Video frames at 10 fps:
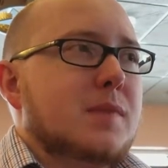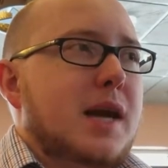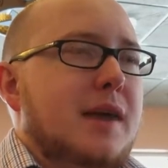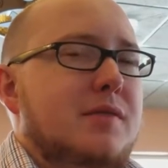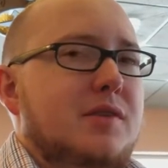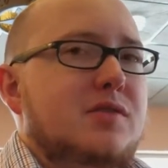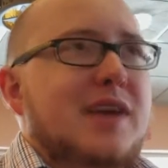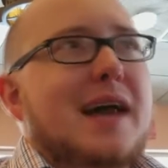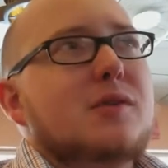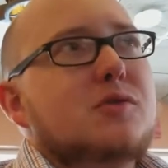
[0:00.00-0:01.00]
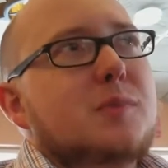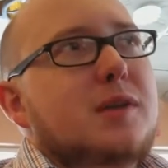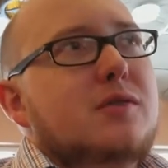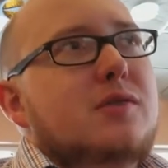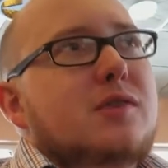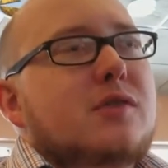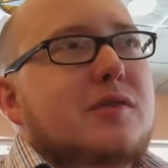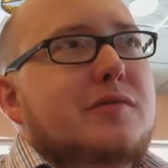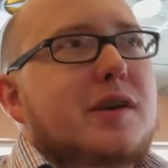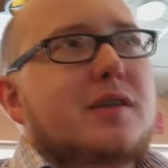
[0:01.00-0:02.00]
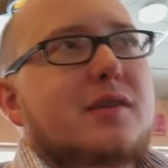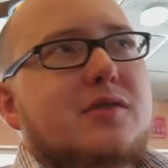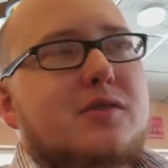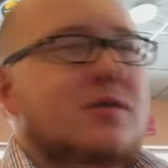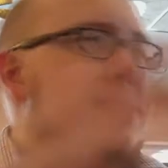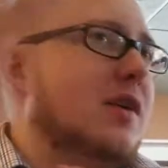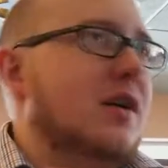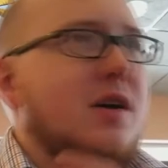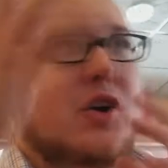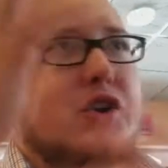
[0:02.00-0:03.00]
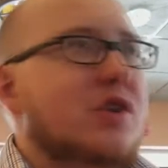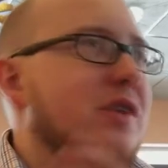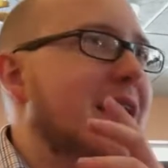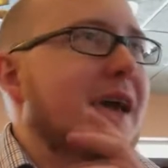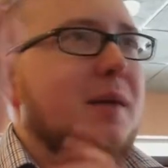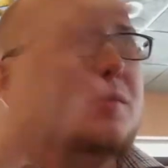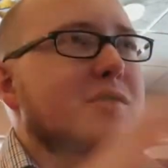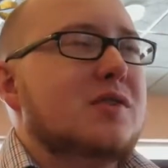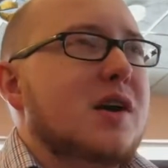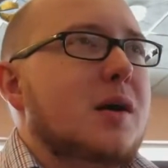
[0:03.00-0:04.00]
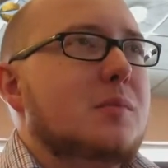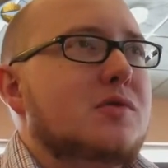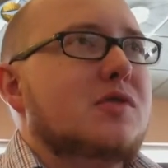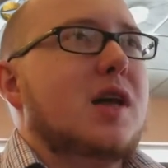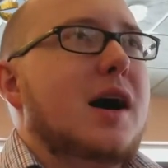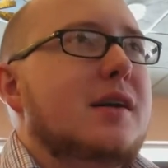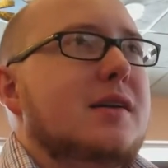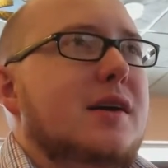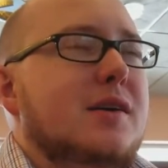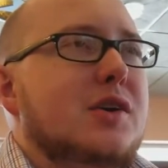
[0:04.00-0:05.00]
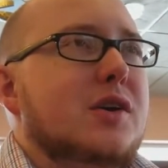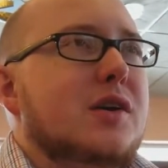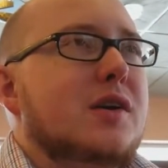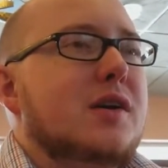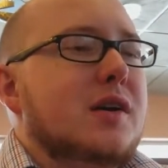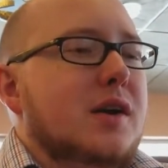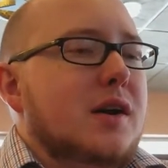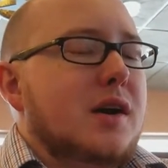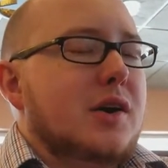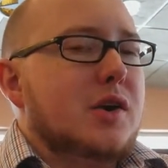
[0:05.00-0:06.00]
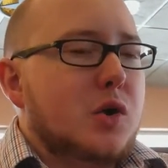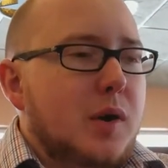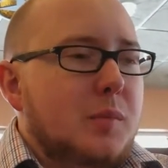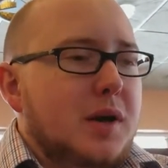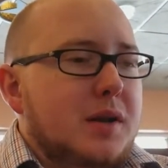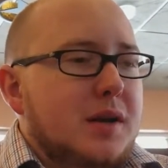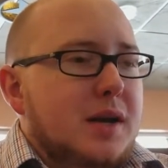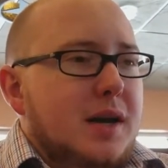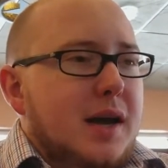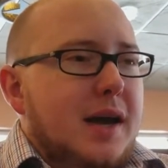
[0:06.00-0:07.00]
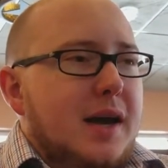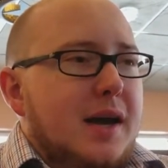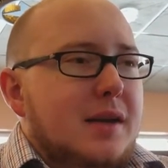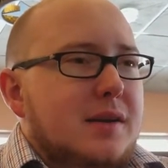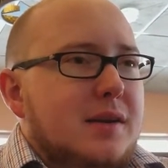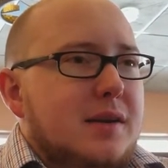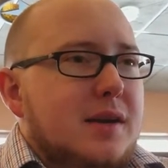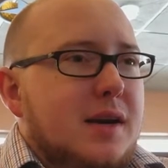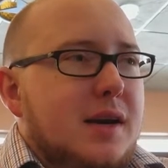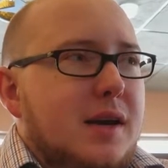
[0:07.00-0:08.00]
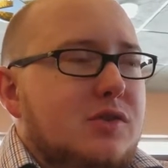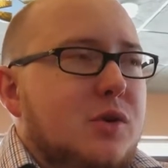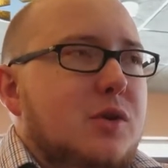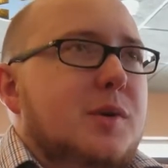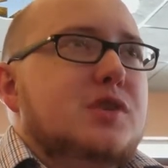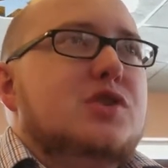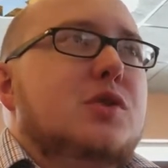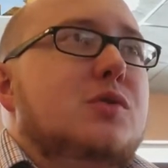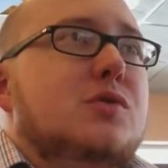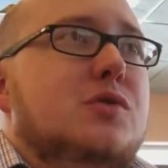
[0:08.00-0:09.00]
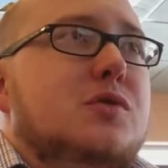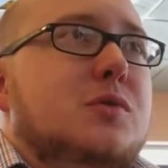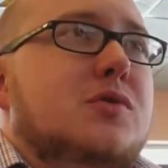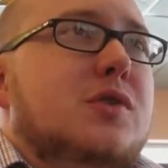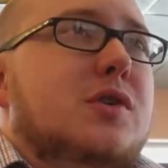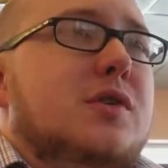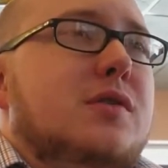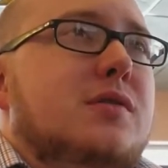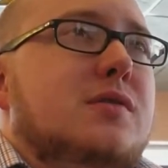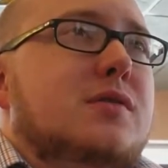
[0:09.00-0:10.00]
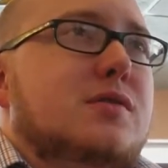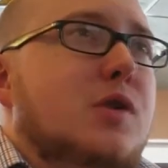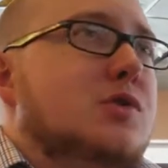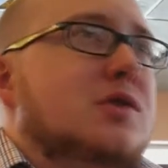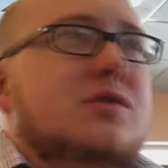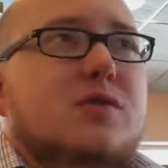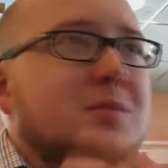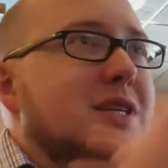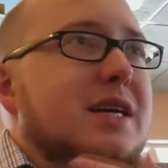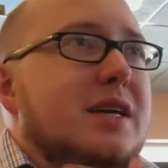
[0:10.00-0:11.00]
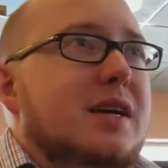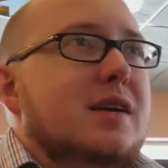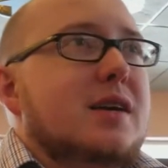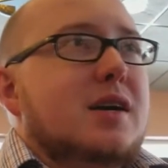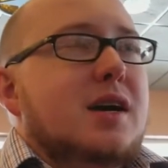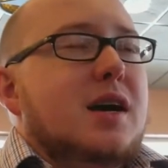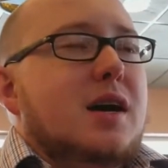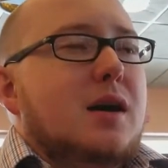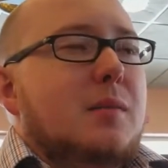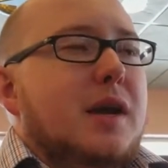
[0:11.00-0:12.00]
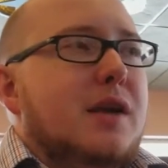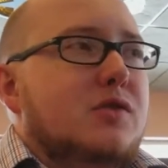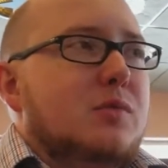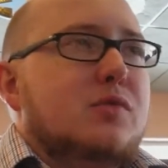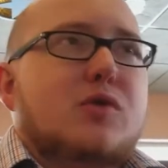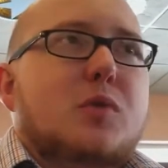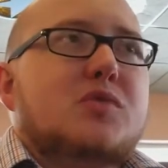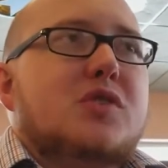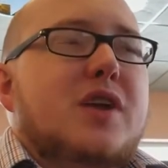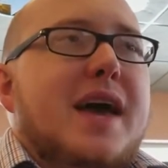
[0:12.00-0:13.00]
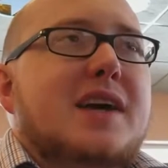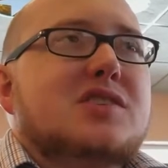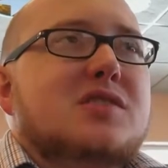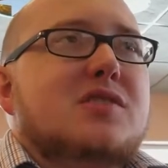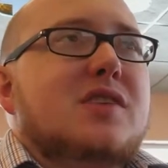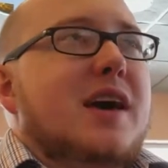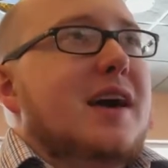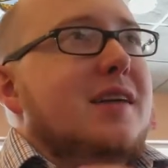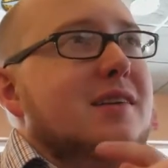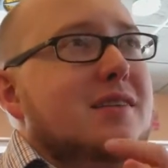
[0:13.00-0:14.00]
have these talismans. So it's going to fit in this unnamed slot in your equipment, and it's going to be attuned to a certain devotion, some deity, and as you perform certain actions that